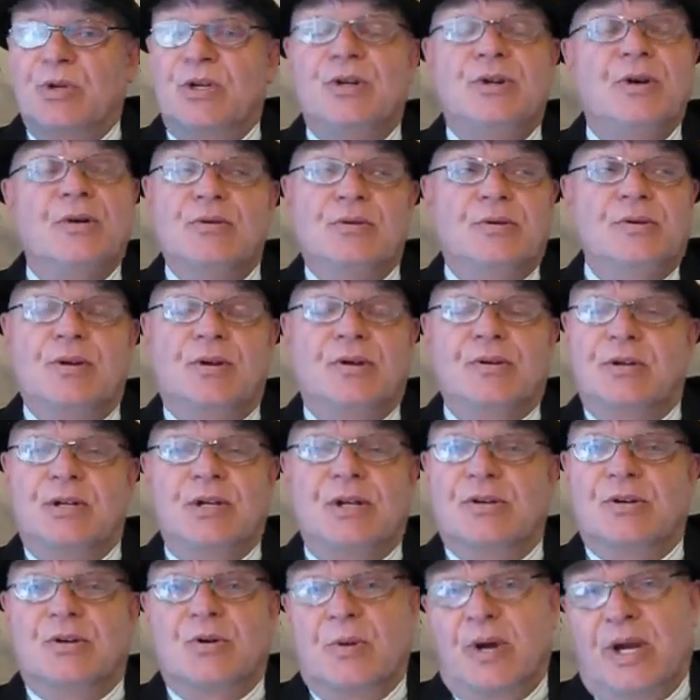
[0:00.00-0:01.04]
You don't
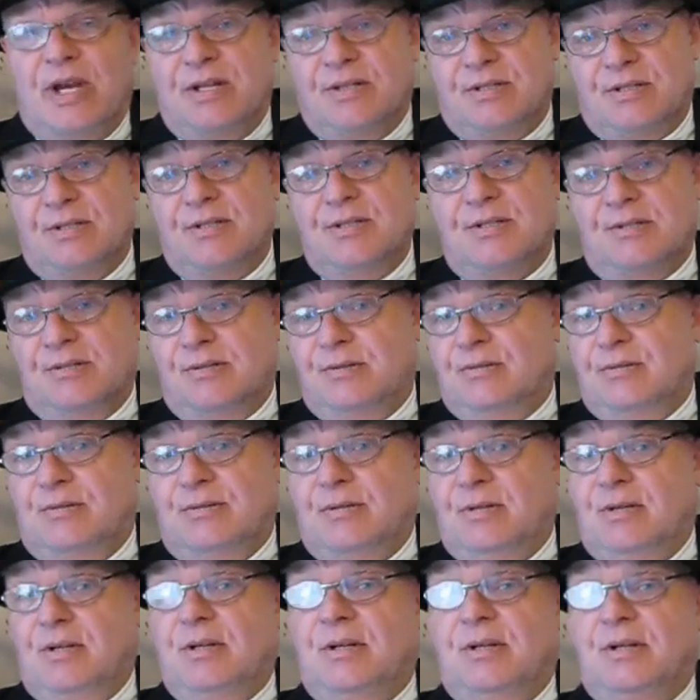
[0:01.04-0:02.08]
need equations and
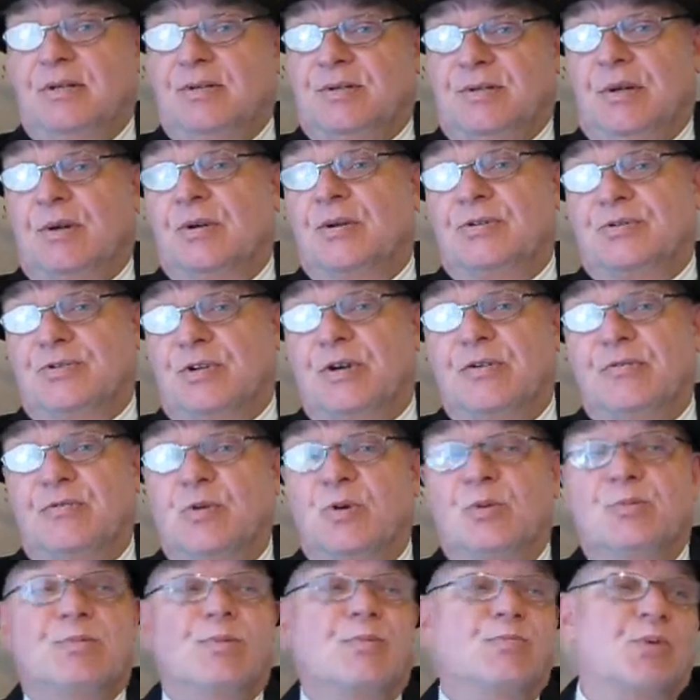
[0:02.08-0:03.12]
so on and so
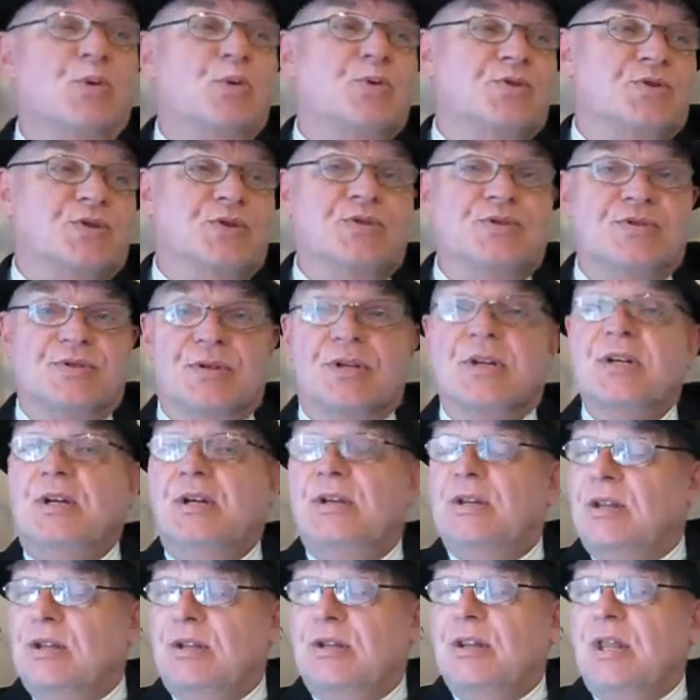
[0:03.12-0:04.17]
forth, proportions.
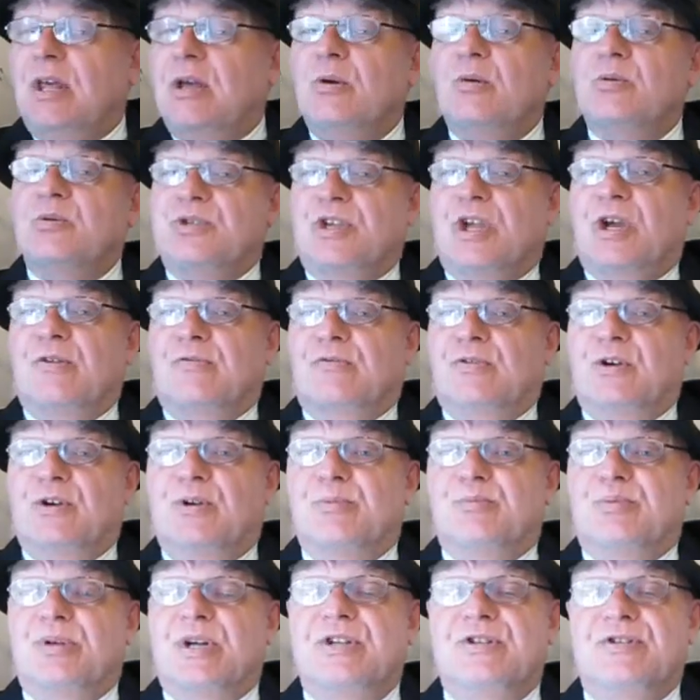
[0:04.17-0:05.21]
They all sound very
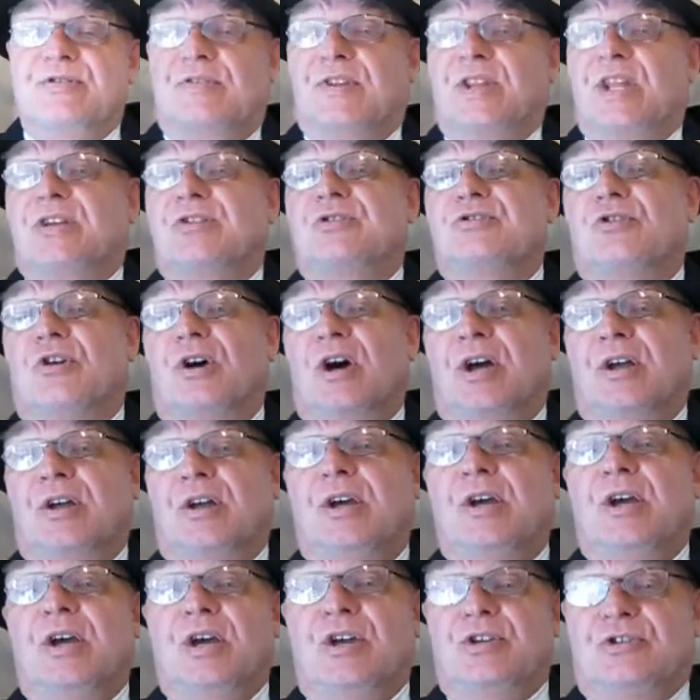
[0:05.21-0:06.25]
impressive, and they try
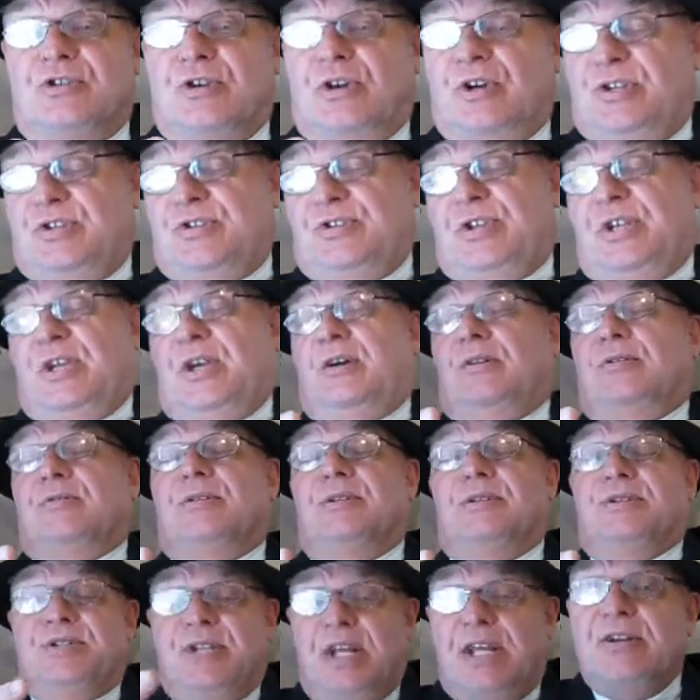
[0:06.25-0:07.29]
and
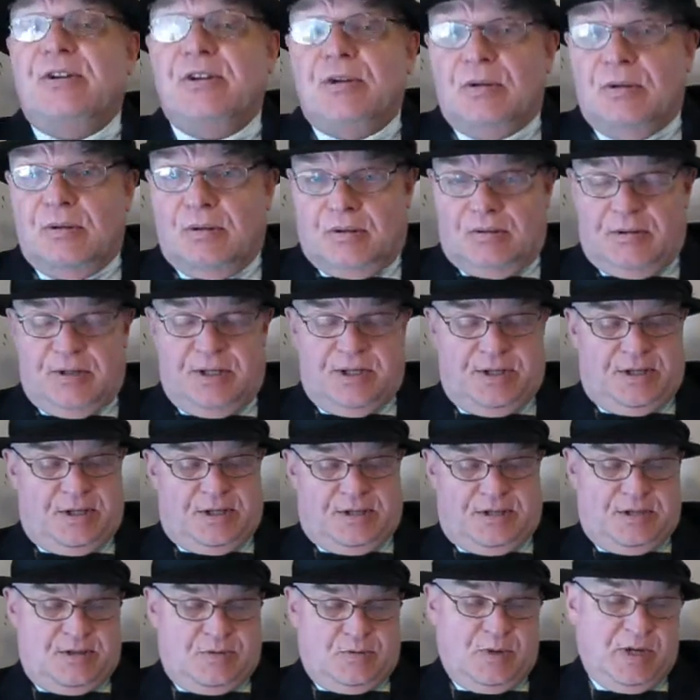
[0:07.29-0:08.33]
sound technical in
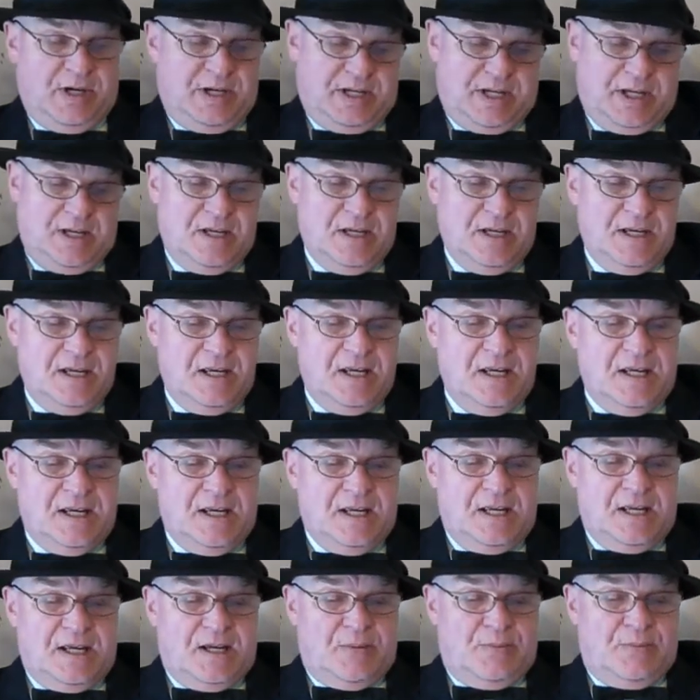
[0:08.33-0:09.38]
that way,
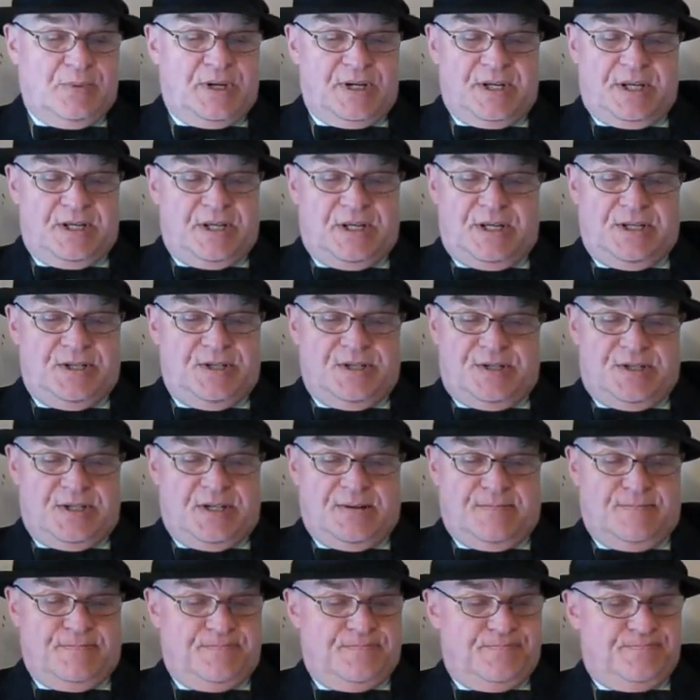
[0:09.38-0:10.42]
but it's
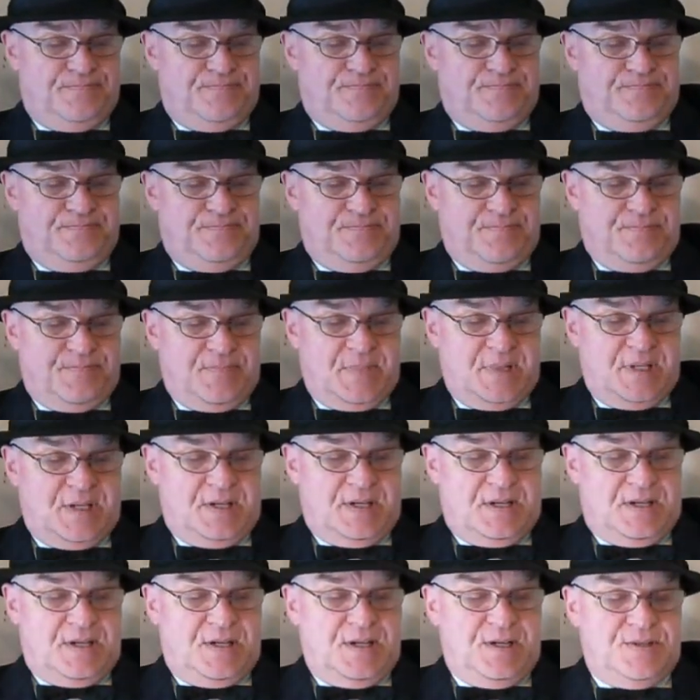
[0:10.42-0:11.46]
a
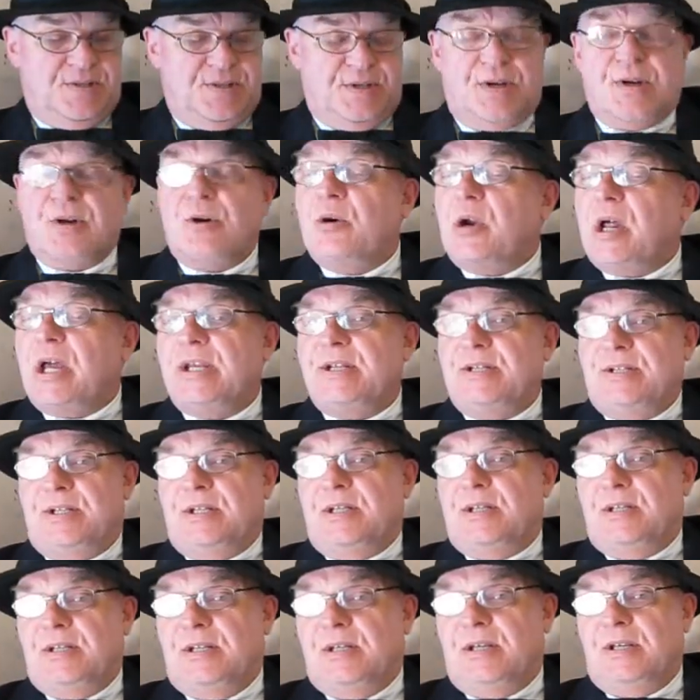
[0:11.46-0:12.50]

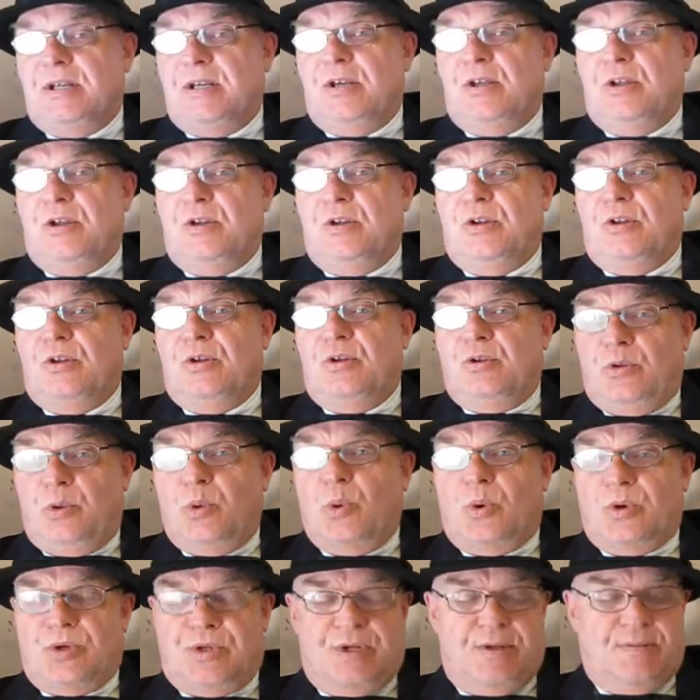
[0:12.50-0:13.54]
crazy
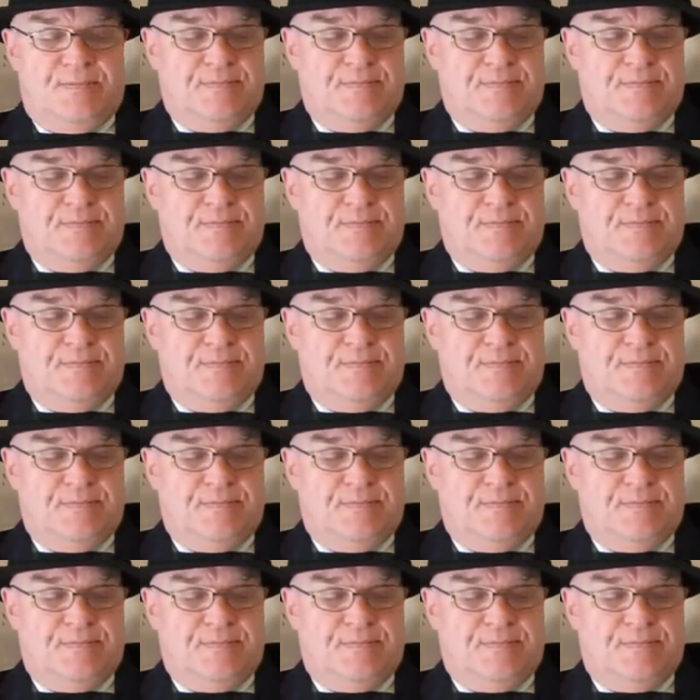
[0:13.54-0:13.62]
thought.